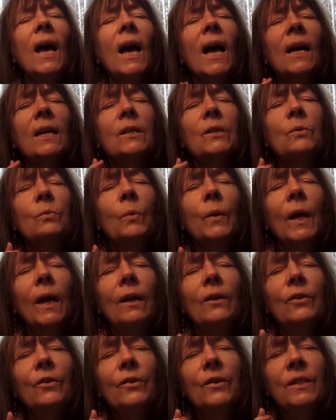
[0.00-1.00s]
as we
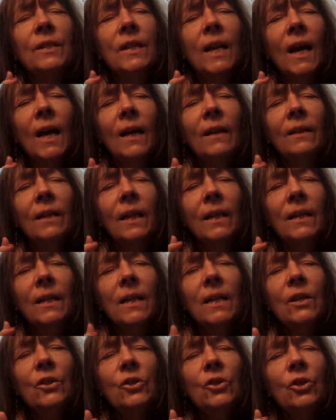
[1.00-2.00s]
understand that
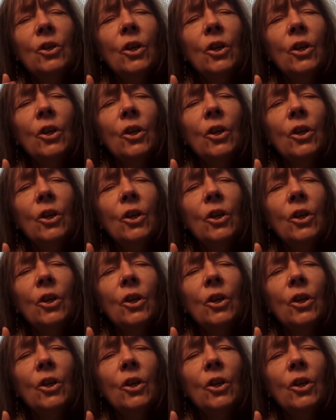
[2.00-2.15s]
each